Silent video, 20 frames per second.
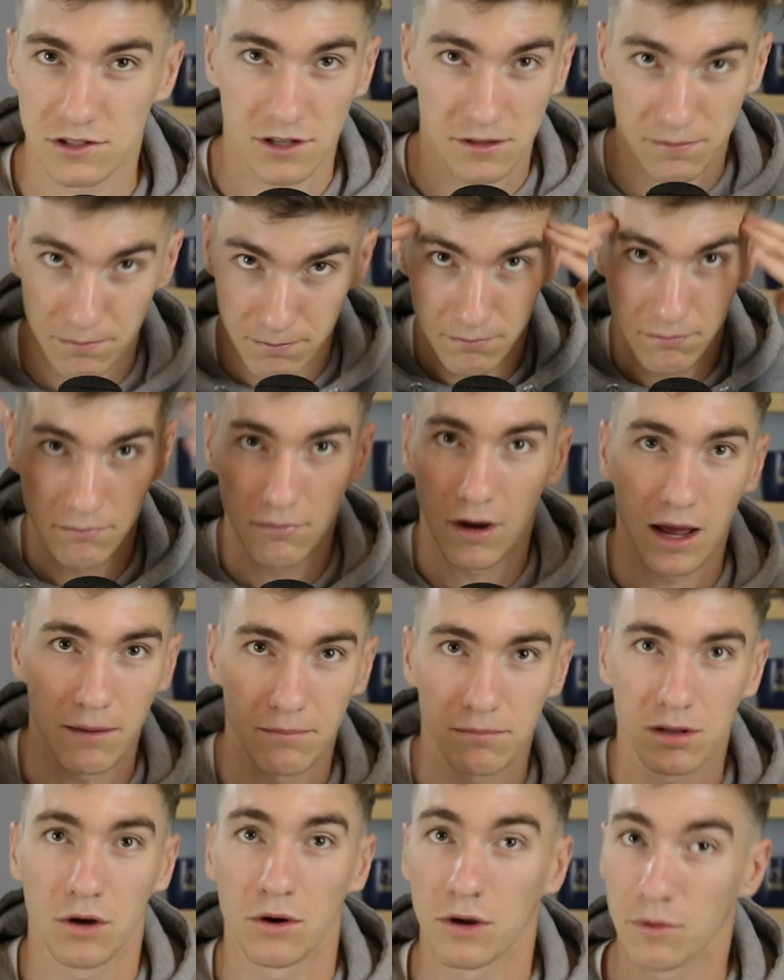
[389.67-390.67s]
is just
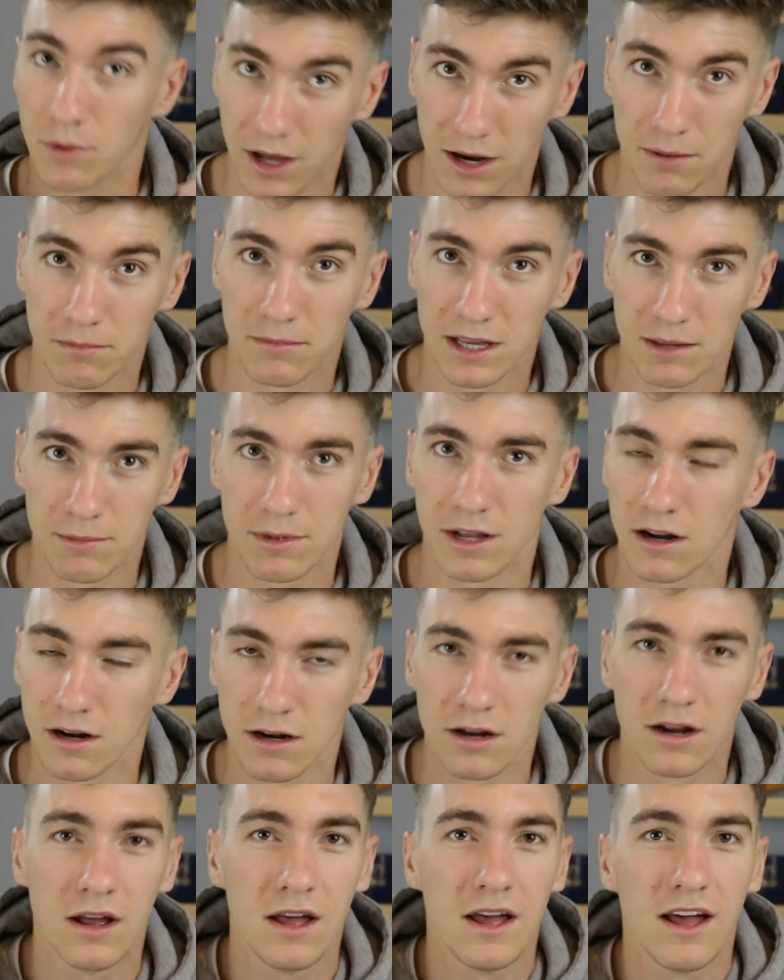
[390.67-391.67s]
mind-blowing. We got a meme
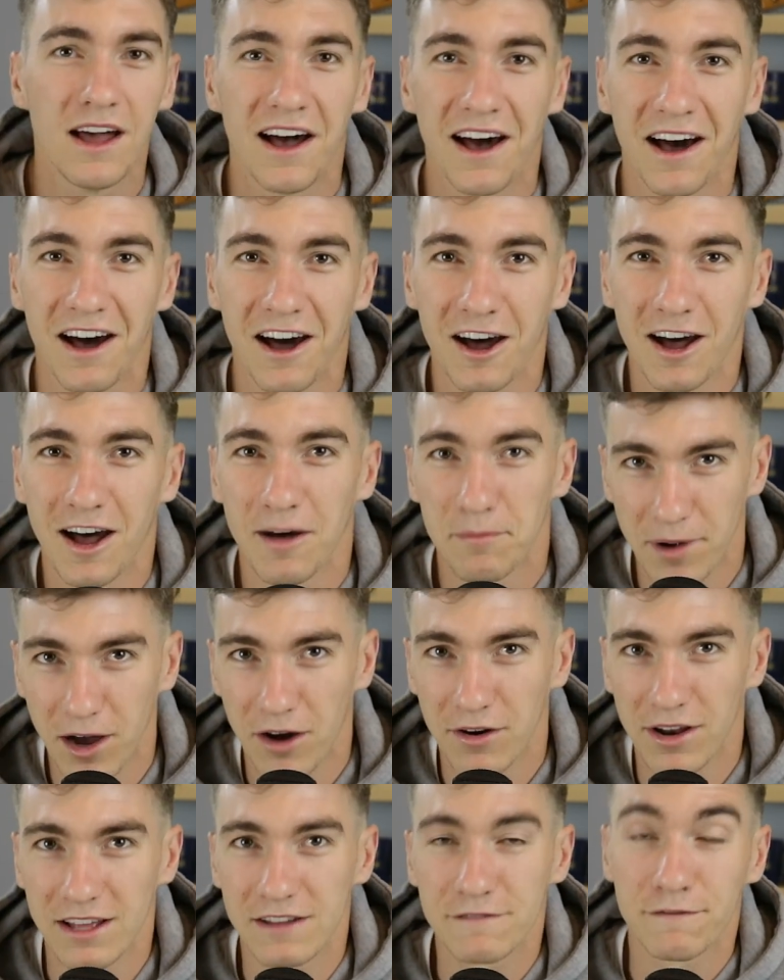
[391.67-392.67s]
here
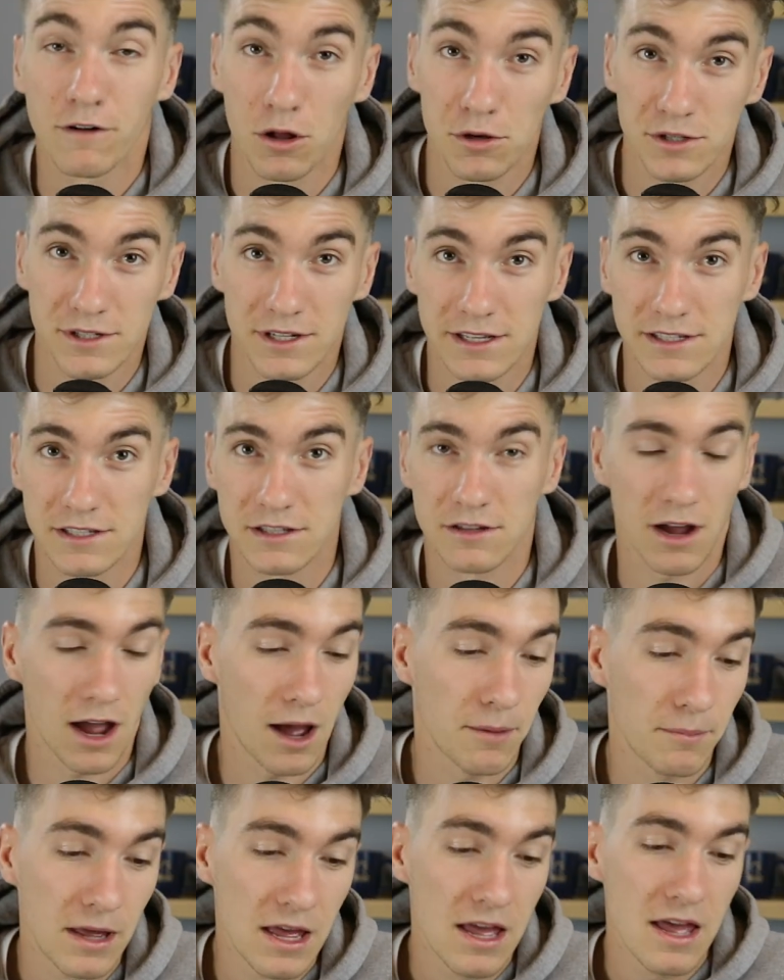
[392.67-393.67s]
about it. Follow us on
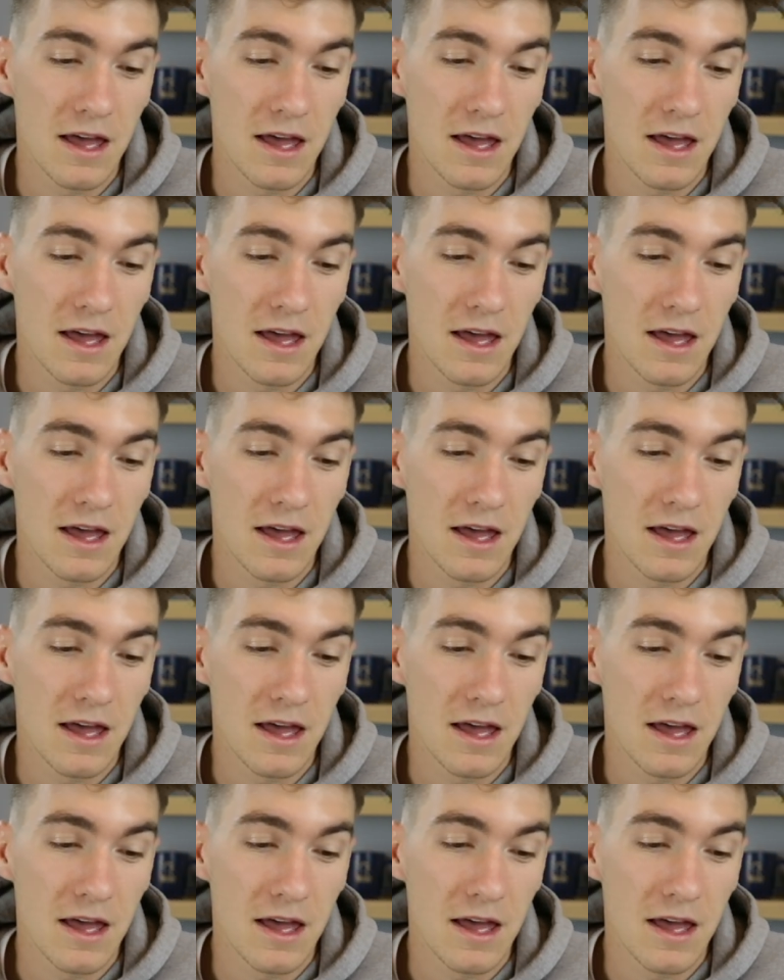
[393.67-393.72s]
Instagram.